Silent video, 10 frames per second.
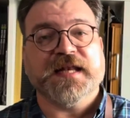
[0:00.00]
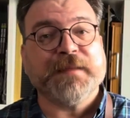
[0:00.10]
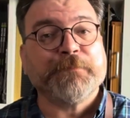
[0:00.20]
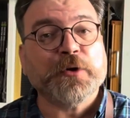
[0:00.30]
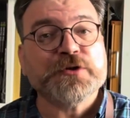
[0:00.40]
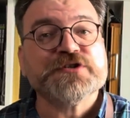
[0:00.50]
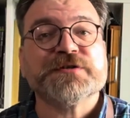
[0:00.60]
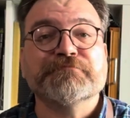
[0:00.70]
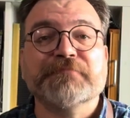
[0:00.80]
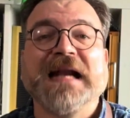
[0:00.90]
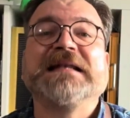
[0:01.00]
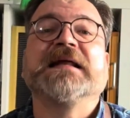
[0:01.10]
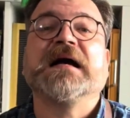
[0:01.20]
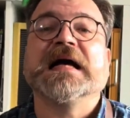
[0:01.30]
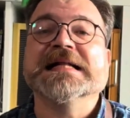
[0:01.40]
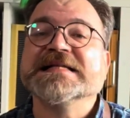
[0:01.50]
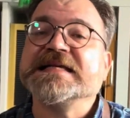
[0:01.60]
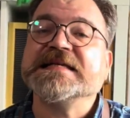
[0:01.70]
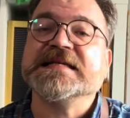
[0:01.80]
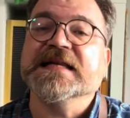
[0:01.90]
Naples, Malta, and
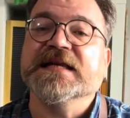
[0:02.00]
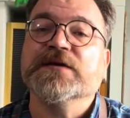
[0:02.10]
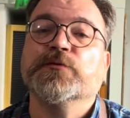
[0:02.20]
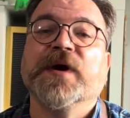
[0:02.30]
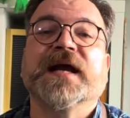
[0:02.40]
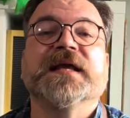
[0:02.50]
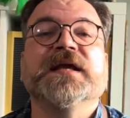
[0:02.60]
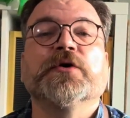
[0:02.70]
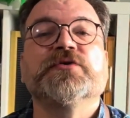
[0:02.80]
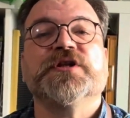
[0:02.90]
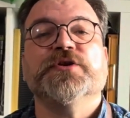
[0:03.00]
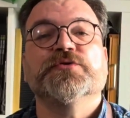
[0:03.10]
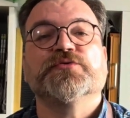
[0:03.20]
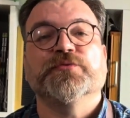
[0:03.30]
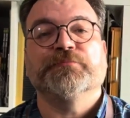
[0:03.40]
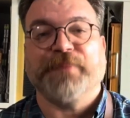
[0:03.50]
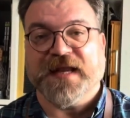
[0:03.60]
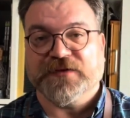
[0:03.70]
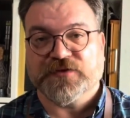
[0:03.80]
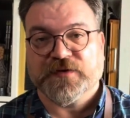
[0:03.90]
Sicily, where he continued to
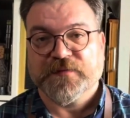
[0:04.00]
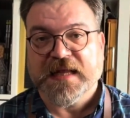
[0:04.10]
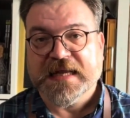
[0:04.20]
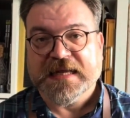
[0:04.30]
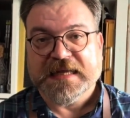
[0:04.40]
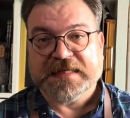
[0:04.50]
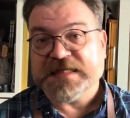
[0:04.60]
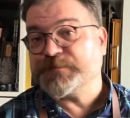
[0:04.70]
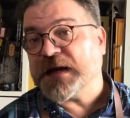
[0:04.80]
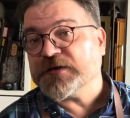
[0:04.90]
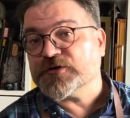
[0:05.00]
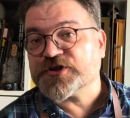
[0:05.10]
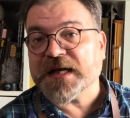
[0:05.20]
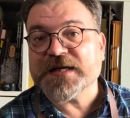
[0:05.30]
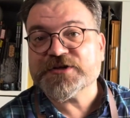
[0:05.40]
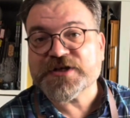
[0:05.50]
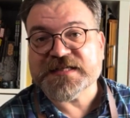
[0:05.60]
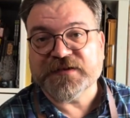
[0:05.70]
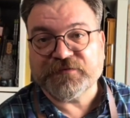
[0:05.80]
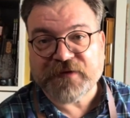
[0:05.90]
paint. Despite the challenges
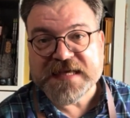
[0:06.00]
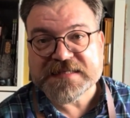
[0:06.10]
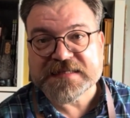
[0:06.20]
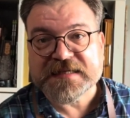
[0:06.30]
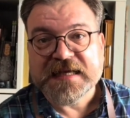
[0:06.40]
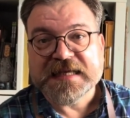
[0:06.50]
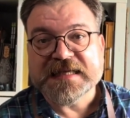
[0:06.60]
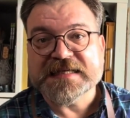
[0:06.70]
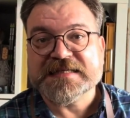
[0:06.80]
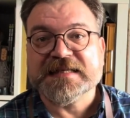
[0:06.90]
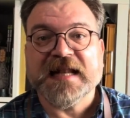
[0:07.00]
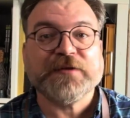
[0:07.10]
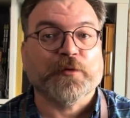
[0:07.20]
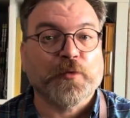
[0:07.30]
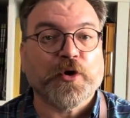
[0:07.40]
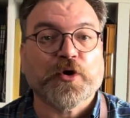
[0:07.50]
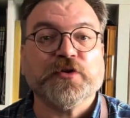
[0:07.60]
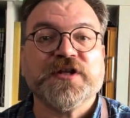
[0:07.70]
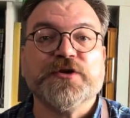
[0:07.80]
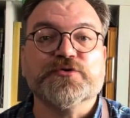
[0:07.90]
he faced, his later work
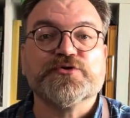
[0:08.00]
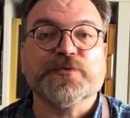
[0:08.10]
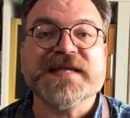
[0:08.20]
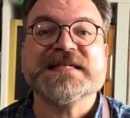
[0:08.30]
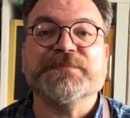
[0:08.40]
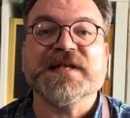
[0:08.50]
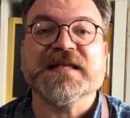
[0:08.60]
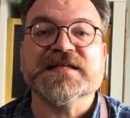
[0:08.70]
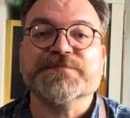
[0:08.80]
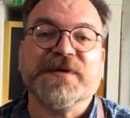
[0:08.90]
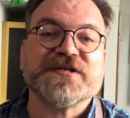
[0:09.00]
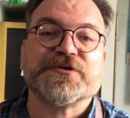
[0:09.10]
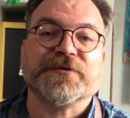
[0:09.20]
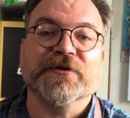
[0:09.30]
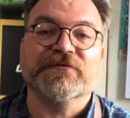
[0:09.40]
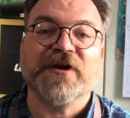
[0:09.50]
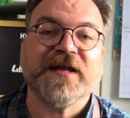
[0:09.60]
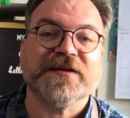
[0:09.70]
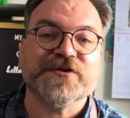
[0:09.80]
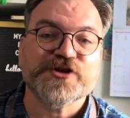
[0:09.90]
continues to exhibit his mastery of
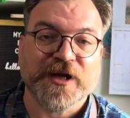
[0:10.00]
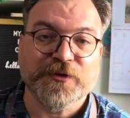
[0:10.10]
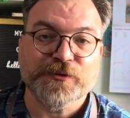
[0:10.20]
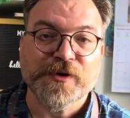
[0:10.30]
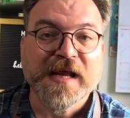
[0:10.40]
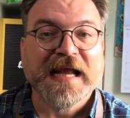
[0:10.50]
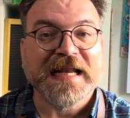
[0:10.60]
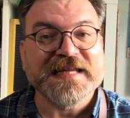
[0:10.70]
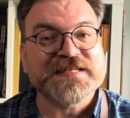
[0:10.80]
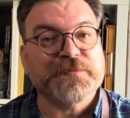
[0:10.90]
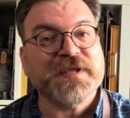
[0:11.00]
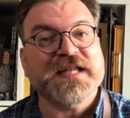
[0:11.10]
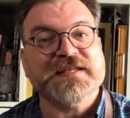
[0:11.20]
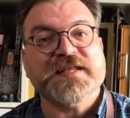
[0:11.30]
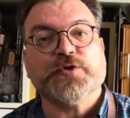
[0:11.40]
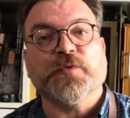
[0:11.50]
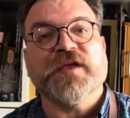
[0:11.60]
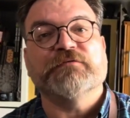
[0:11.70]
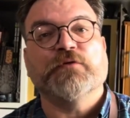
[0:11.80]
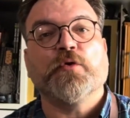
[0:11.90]
light and shadow and his ability to
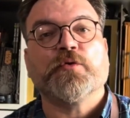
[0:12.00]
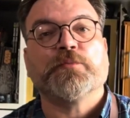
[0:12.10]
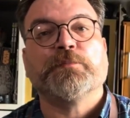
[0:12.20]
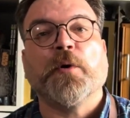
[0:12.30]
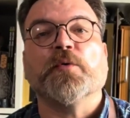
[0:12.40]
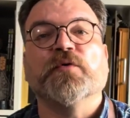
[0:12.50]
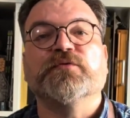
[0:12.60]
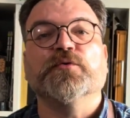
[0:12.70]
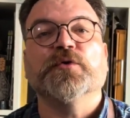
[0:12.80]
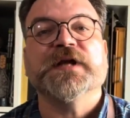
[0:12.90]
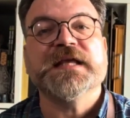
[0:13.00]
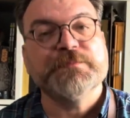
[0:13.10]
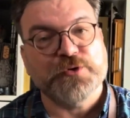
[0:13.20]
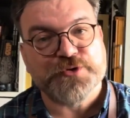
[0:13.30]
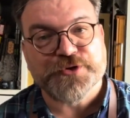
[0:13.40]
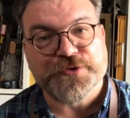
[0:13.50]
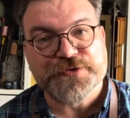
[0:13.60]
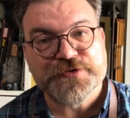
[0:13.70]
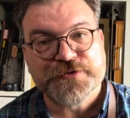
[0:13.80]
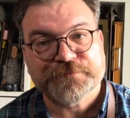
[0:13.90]
evoke powerful
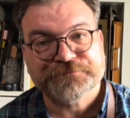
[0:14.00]
emotions.